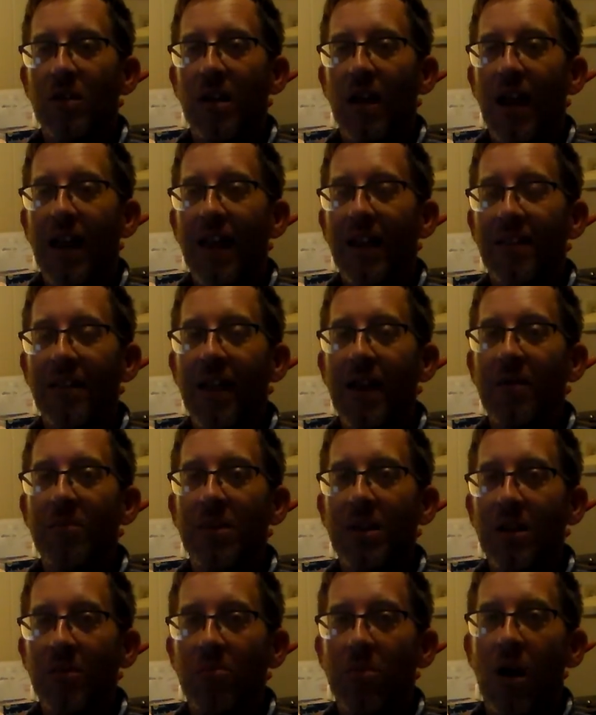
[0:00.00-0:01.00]
had
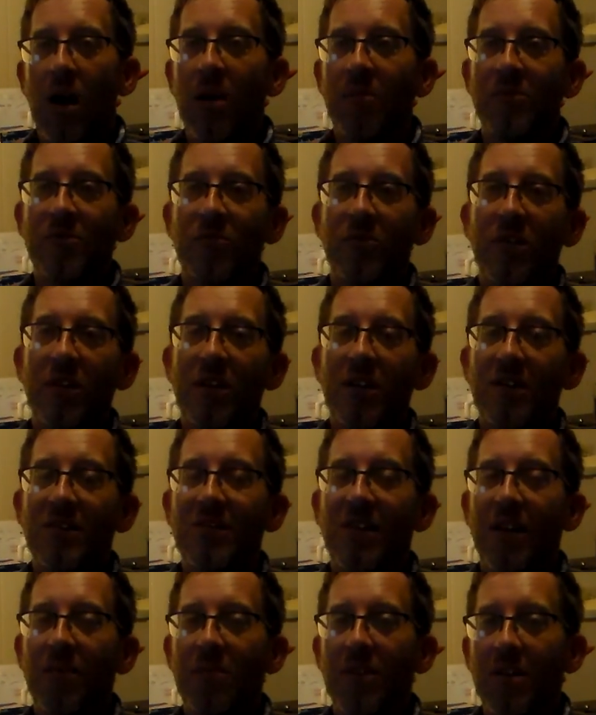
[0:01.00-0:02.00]
that many problems with it,
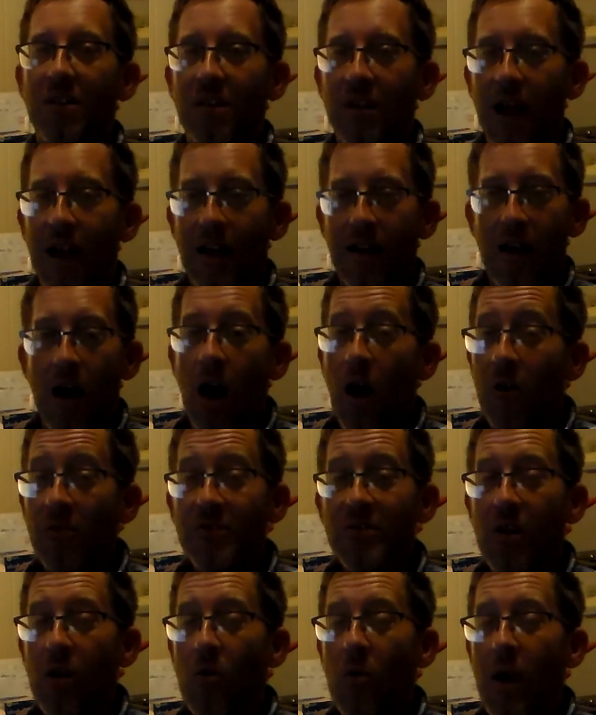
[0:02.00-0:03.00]
except that I
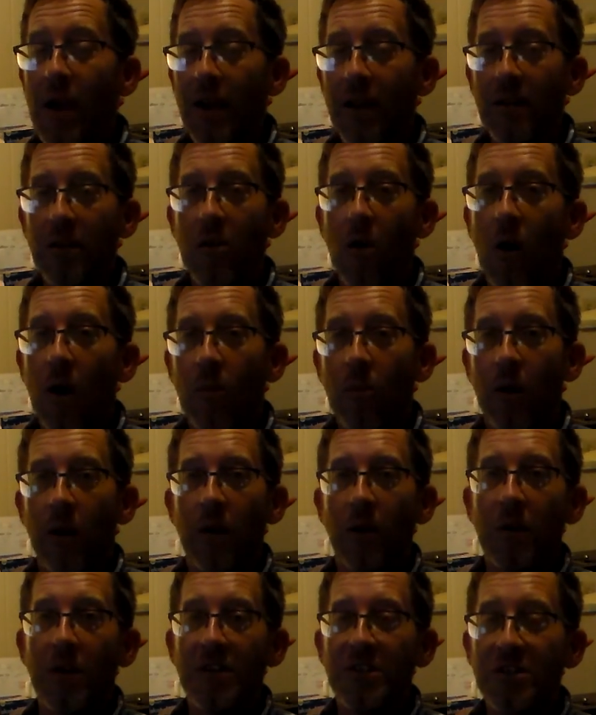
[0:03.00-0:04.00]
also had
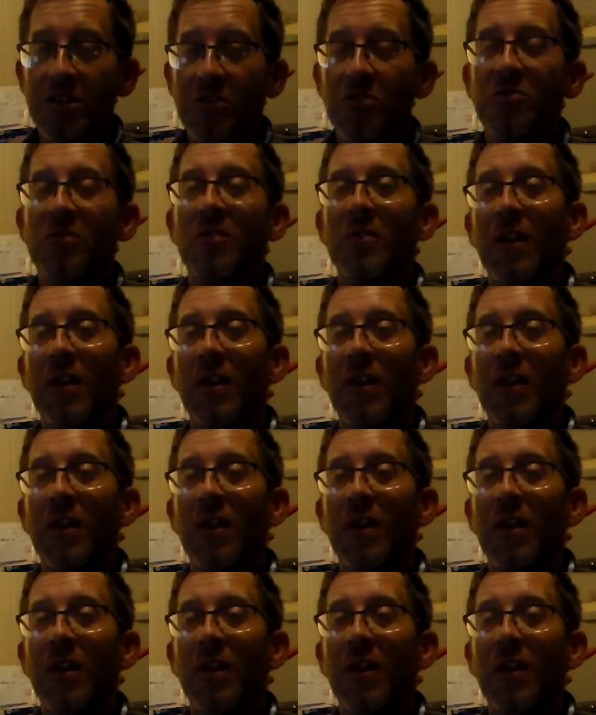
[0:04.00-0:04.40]
carburetor issues.